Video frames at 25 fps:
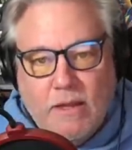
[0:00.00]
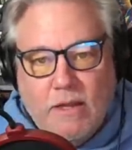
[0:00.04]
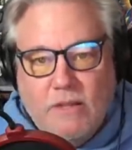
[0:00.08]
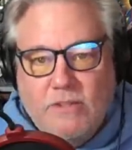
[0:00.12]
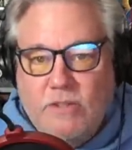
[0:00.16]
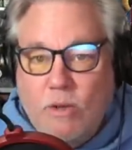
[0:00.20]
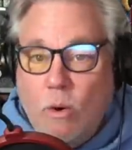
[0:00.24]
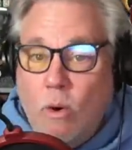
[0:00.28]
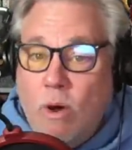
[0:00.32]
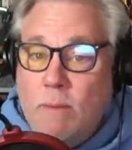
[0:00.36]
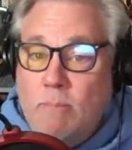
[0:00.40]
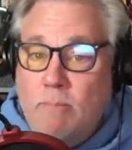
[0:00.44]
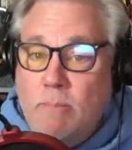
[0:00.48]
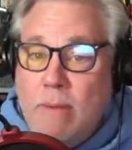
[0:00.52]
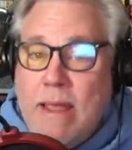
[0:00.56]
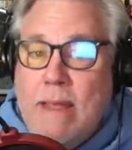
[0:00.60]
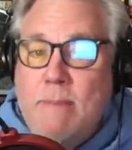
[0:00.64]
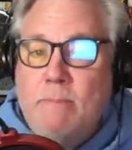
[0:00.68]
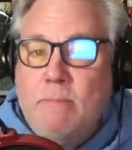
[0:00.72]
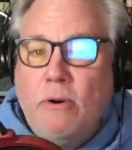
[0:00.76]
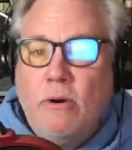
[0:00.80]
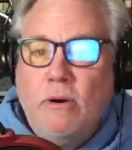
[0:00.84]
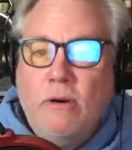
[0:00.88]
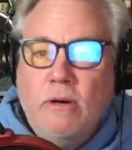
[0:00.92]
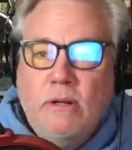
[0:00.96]
So on
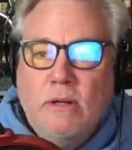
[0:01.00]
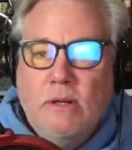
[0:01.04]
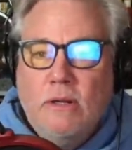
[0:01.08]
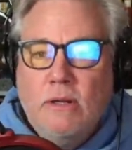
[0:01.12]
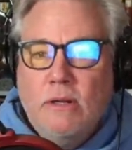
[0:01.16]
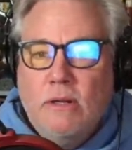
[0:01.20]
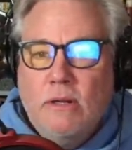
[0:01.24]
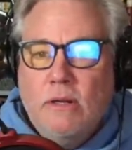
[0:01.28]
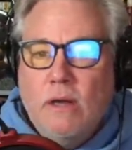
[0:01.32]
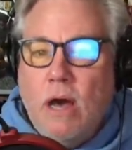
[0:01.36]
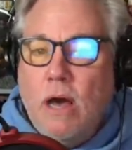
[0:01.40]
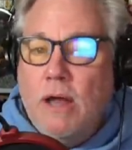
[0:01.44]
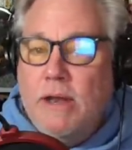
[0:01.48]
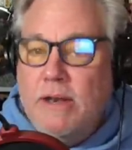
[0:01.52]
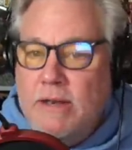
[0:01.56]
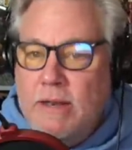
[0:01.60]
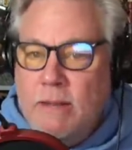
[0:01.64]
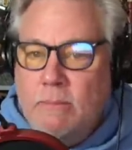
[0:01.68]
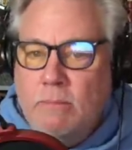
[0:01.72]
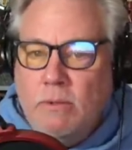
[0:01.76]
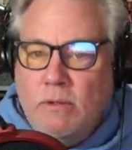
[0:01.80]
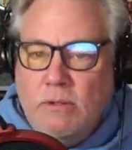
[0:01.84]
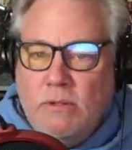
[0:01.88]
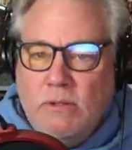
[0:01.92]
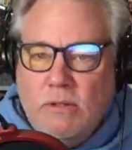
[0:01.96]
paper, a
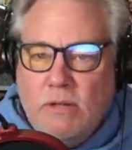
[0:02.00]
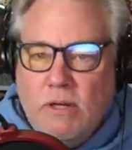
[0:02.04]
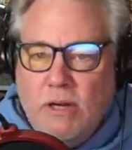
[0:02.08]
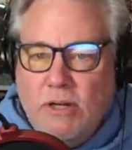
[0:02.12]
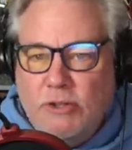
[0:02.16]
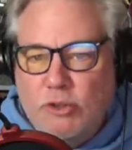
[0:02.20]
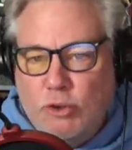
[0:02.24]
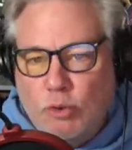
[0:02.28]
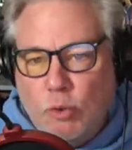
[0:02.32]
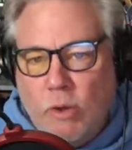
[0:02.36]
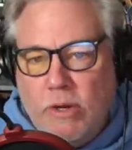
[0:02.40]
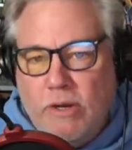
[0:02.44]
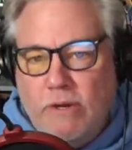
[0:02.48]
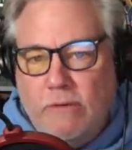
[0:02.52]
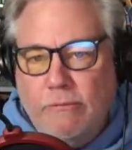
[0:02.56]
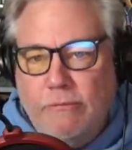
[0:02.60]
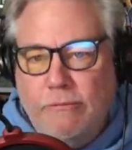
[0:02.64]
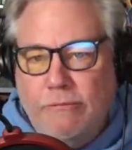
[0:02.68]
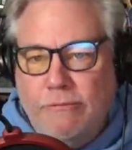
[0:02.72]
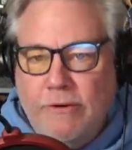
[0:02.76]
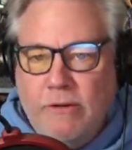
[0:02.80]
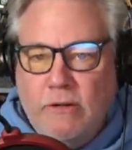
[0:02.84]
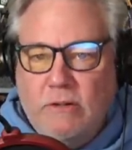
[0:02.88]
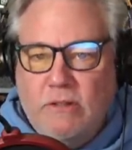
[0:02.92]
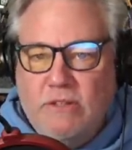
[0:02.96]
nimble, adroit,
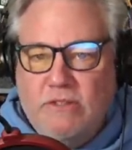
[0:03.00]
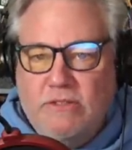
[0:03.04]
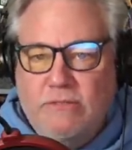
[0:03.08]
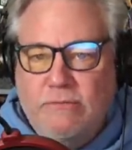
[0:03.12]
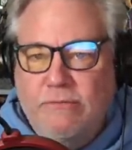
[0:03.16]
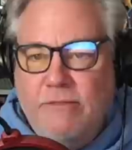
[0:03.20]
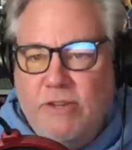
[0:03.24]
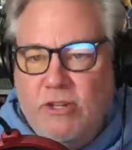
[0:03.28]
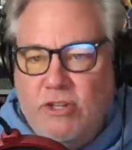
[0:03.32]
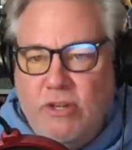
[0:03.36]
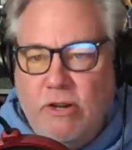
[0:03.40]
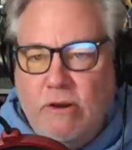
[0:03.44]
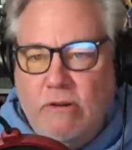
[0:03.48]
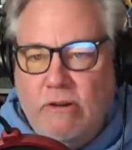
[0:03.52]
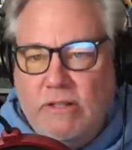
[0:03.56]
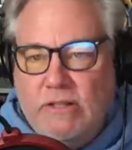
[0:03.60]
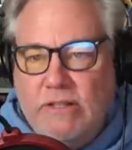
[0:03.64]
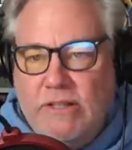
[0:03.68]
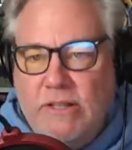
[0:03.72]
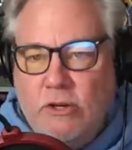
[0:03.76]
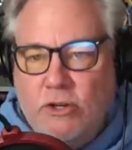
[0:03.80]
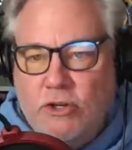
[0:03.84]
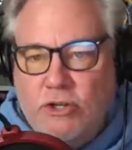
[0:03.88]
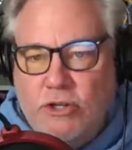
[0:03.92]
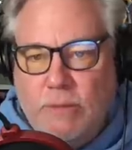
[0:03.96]
fearless, visionary
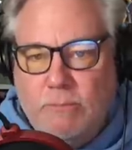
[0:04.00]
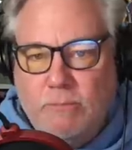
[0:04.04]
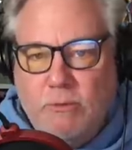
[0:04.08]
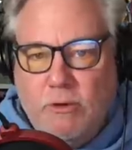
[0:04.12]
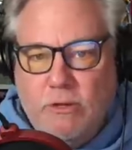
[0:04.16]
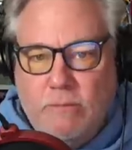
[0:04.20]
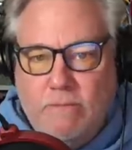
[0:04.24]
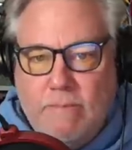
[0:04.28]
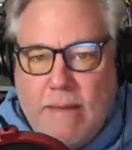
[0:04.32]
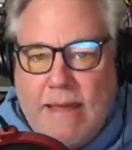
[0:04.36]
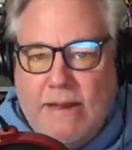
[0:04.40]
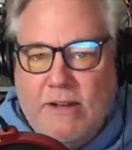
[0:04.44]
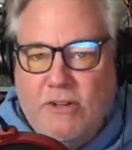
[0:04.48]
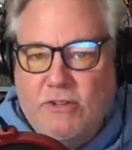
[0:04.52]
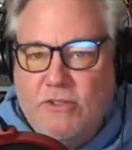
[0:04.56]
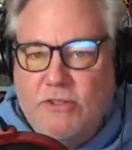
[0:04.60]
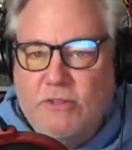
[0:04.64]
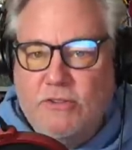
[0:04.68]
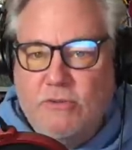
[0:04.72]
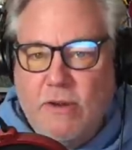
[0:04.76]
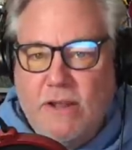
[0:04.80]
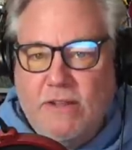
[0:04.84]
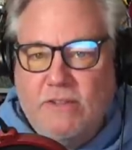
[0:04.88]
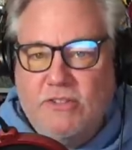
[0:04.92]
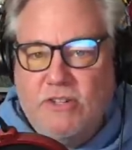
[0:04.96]
leadership could manage the
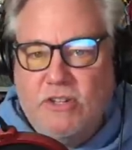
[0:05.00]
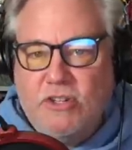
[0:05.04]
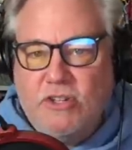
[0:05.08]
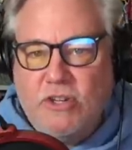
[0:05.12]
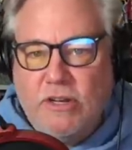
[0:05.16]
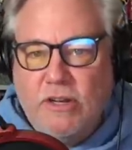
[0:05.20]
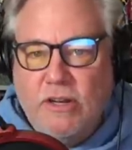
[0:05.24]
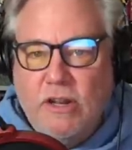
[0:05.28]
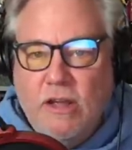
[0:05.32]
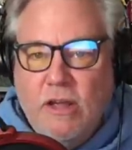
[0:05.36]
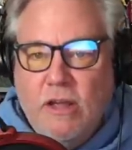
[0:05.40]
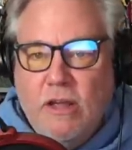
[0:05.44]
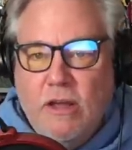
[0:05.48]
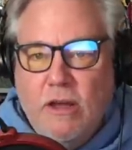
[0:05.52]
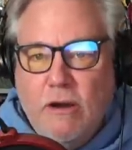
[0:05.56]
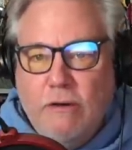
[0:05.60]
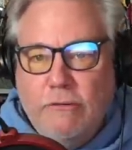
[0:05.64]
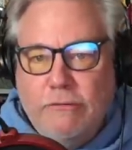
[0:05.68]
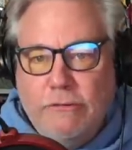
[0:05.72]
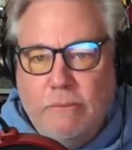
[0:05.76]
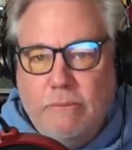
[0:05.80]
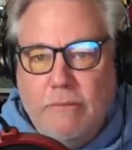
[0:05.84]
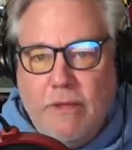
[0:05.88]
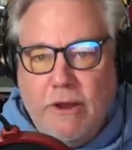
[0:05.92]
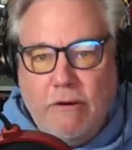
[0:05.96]
transition
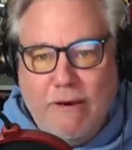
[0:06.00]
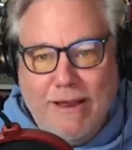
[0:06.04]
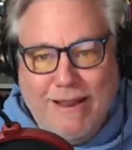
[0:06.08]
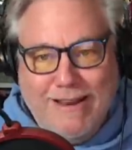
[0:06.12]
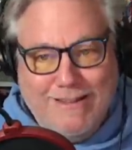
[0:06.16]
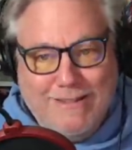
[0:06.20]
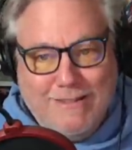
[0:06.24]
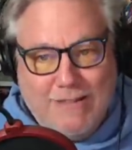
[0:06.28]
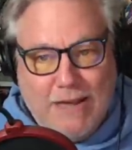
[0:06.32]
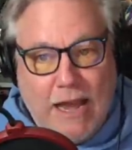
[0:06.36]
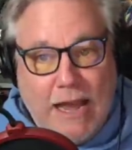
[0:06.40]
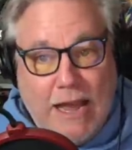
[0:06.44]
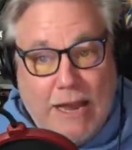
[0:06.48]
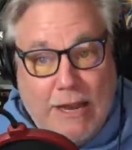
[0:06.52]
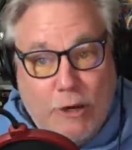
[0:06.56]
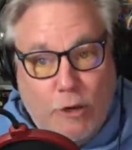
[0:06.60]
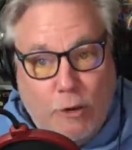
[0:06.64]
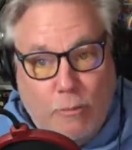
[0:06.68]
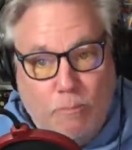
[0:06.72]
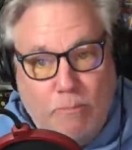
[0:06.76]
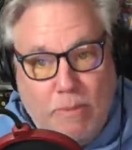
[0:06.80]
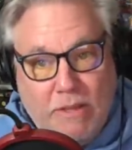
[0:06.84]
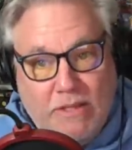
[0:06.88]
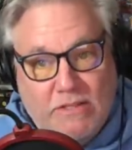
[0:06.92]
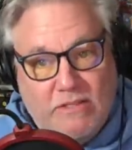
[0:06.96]
from their
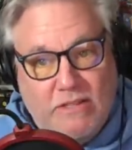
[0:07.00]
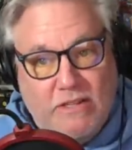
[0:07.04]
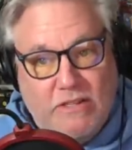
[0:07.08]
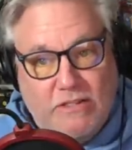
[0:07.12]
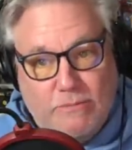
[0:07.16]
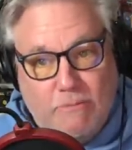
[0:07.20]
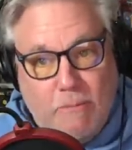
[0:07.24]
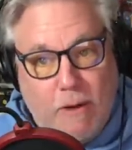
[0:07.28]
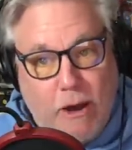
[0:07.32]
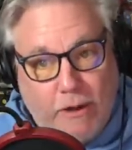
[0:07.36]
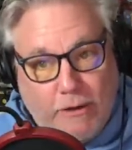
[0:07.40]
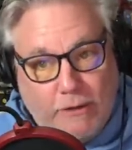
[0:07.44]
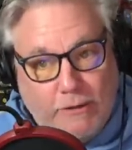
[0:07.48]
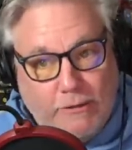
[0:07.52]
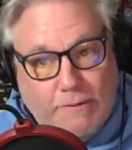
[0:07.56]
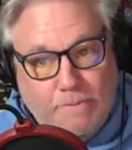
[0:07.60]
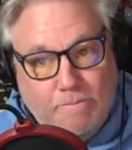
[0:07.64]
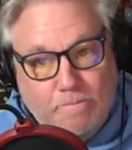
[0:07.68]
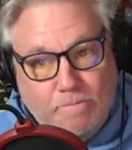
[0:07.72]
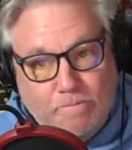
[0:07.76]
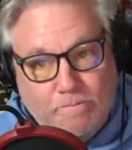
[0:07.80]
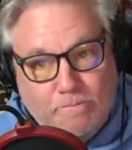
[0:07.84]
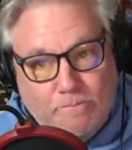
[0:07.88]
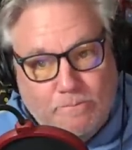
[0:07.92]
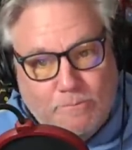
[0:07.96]
entire business model
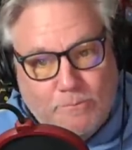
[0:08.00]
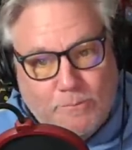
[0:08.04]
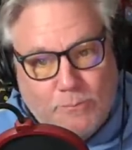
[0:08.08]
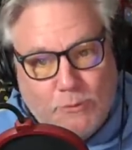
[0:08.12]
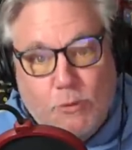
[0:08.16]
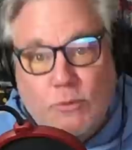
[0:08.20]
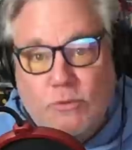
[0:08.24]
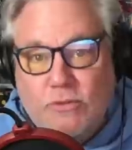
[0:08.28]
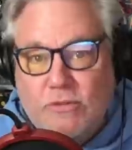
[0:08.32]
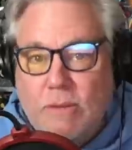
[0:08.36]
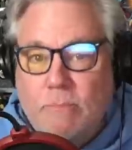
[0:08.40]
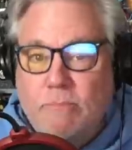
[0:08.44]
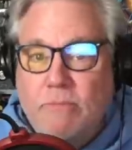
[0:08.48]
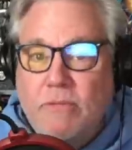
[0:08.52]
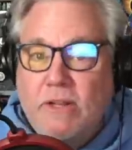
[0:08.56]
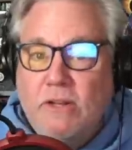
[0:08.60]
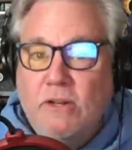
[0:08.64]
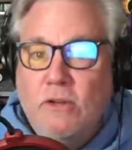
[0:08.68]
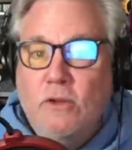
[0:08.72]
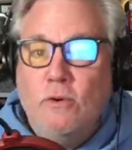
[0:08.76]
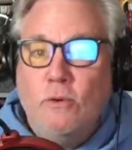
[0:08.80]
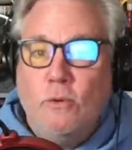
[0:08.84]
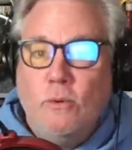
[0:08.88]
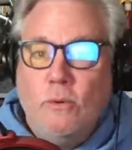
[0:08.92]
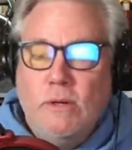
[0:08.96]
to something
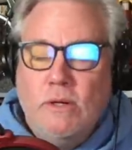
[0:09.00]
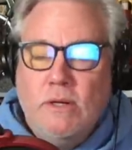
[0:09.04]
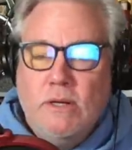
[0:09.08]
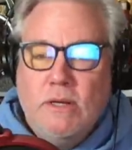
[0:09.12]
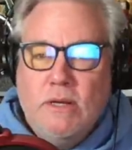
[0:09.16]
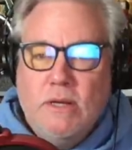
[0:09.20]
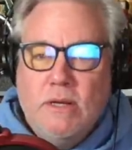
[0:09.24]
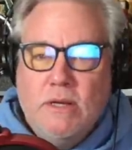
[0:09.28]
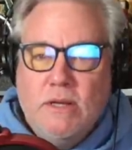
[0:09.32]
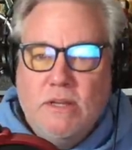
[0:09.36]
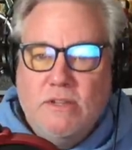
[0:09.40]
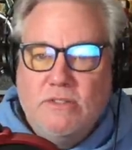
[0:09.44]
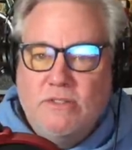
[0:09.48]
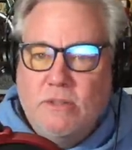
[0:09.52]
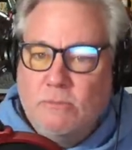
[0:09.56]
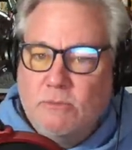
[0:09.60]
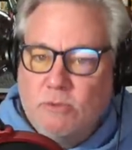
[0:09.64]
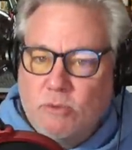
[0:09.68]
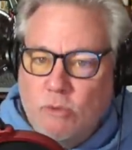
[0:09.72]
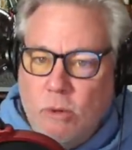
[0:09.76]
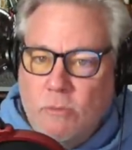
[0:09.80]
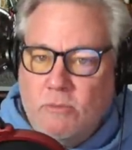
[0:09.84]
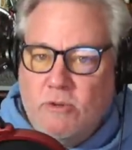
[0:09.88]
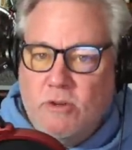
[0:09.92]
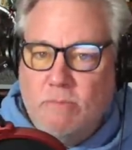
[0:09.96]
new,
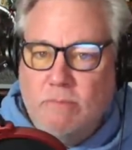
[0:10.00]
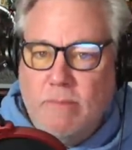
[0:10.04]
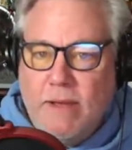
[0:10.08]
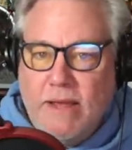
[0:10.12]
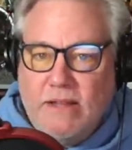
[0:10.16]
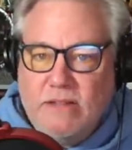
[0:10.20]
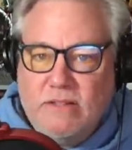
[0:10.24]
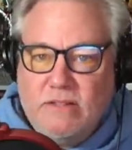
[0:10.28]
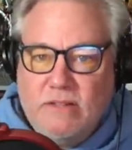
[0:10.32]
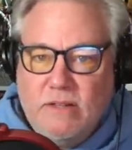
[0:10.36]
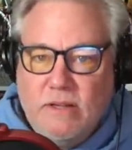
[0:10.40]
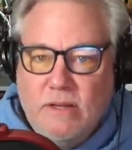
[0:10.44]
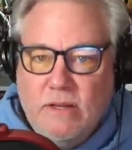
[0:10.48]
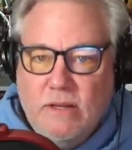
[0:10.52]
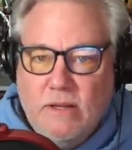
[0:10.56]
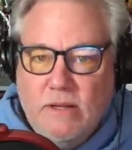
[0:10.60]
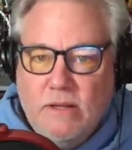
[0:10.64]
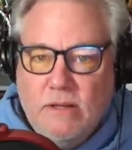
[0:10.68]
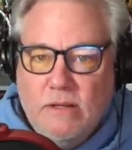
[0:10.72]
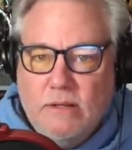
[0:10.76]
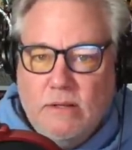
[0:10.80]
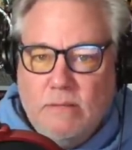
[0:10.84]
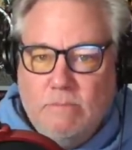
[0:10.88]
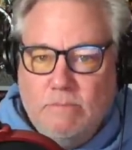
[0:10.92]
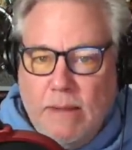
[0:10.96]
subscription-based,
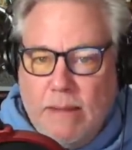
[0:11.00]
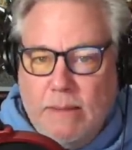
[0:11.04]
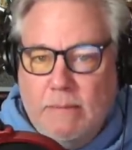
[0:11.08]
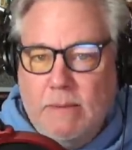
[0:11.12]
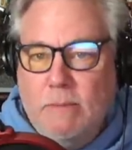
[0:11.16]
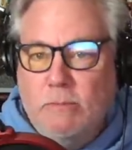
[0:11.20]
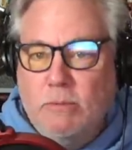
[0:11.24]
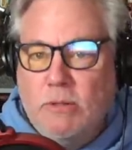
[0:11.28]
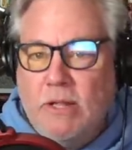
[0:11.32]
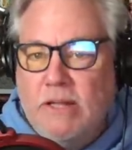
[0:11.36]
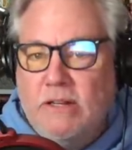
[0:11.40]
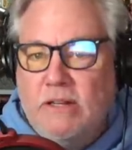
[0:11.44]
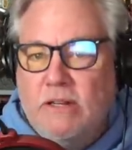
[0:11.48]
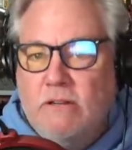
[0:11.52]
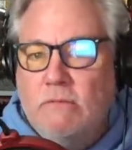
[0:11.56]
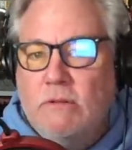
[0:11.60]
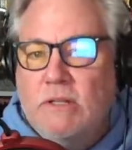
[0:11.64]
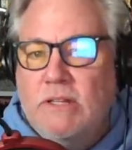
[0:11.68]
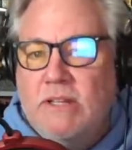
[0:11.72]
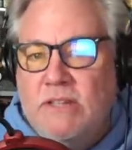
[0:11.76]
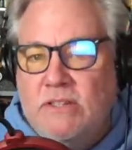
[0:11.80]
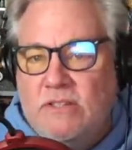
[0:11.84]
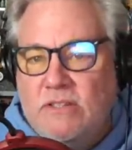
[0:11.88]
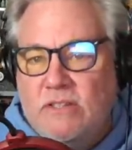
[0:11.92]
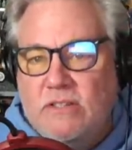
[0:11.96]
maybe blended
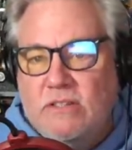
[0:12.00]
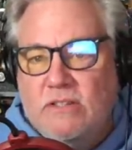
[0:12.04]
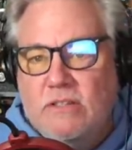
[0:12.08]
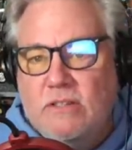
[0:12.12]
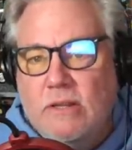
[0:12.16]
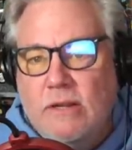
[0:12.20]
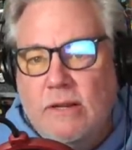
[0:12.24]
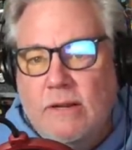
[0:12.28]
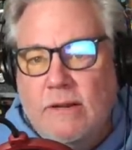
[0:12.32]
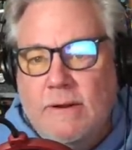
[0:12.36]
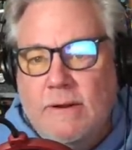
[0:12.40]
releases.